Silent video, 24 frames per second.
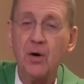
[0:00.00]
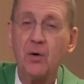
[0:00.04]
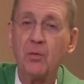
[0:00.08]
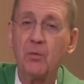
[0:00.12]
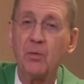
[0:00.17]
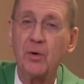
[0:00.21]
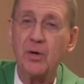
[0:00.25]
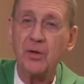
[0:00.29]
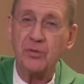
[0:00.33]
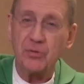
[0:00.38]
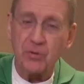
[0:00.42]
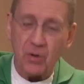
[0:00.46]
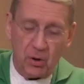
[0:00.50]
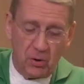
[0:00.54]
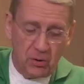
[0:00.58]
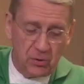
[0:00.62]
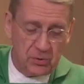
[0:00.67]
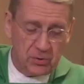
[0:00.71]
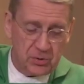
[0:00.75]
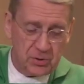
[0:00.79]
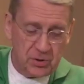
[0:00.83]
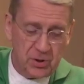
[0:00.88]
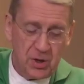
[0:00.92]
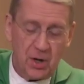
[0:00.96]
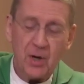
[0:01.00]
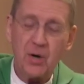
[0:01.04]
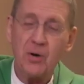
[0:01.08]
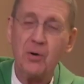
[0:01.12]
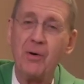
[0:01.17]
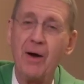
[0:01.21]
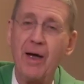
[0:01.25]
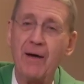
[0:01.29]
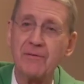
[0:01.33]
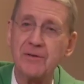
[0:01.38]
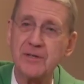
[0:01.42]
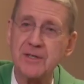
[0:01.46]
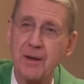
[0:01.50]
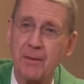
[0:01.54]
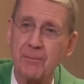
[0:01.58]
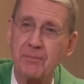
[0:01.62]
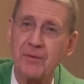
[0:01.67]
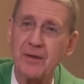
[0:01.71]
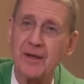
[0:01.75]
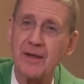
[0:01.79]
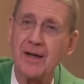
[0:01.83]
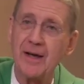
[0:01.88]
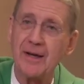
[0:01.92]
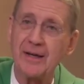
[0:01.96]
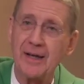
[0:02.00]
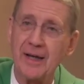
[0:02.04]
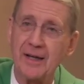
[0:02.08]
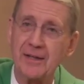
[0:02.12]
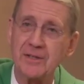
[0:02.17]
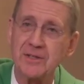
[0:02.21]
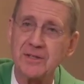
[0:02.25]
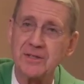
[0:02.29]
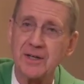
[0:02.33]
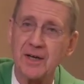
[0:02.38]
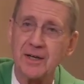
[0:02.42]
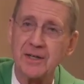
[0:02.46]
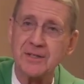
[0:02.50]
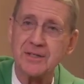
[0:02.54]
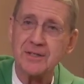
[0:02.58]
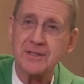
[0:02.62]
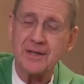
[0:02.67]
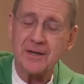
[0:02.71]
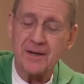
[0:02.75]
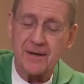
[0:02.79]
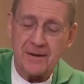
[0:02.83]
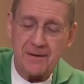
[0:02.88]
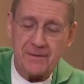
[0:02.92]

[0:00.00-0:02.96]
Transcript: with those who have something against us?